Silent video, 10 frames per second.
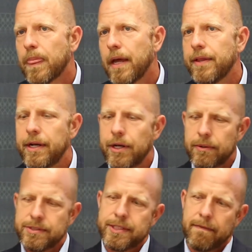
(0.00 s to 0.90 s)
And then you
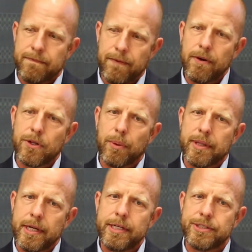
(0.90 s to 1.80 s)
go a step further
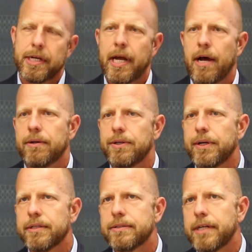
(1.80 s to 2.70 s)
within each account, you
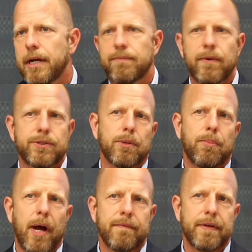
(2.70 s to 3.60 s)
can set up virtual
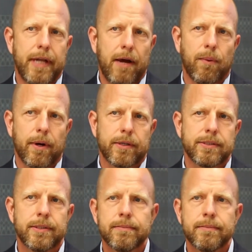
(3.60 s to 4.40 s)
private networks